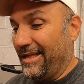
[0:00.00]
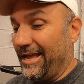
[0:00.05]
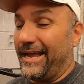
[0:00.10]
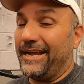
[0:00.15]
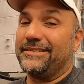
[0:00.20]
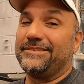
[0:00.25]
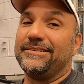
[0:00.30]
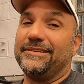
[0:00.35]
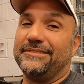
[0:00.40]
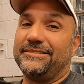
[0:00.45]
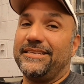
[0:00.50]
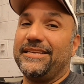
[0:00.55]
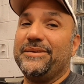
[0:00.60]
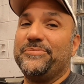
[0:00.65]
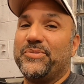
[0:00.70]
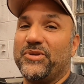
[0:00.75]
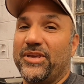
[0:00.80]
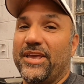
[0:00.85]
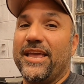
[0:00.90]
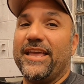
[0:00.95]
Actually, it's
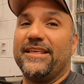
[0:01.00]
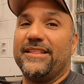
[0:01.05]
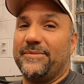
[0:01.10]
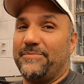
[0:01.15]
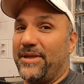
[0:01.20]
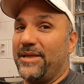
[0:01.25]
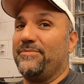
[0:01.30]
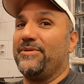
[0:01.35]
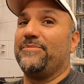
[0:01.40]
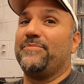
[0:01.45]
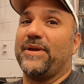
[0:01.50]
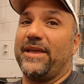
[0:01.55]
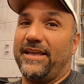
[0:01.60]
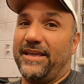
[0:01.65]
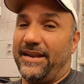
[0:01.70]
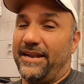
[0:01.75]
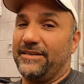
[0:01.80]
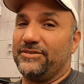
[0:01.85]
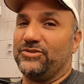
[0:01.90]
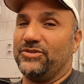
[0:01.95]
EPA that made me
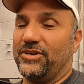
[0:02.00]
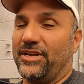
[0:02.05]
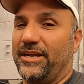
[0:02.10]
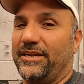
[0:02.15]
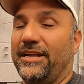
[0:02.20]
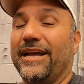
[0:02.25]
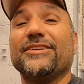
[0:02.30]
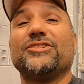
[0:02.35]
pay an extra $90.